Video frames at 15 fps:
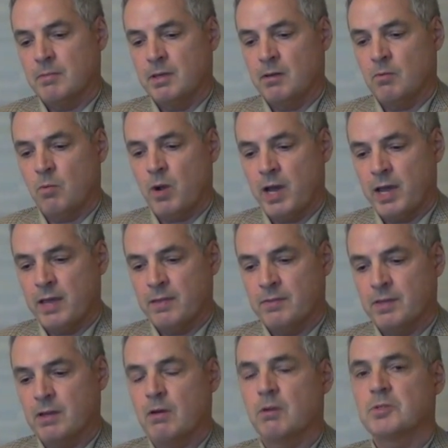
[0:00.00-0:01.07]
in a way
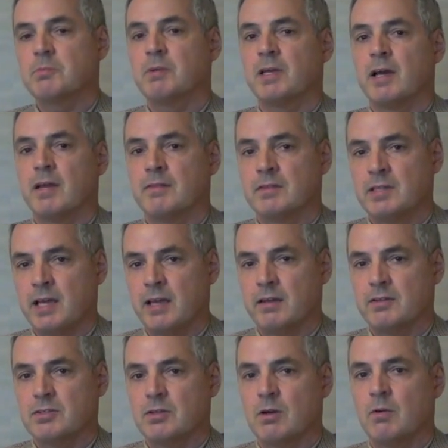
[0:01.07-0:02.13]
that goes beyond the
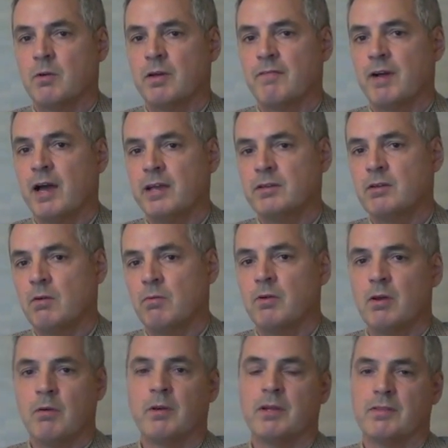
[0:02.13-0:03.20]
data. So if I don't
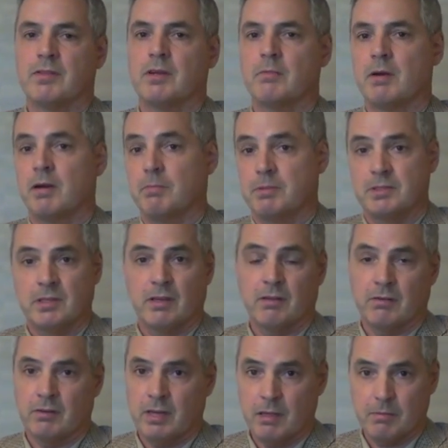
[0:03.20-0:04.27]
know anything about a
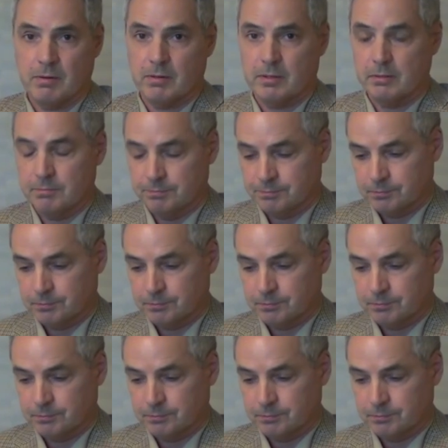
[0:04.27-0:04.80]
particular neighborhood,